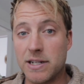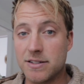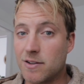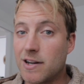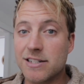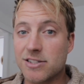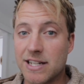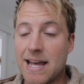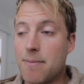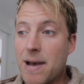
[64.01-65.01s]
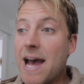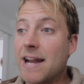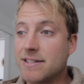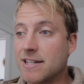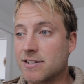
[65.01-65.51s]
it's not actually that
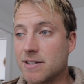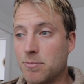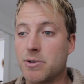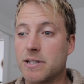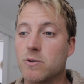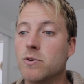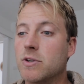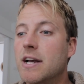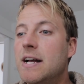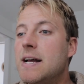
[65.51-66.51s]
bad. It's actually pretty good.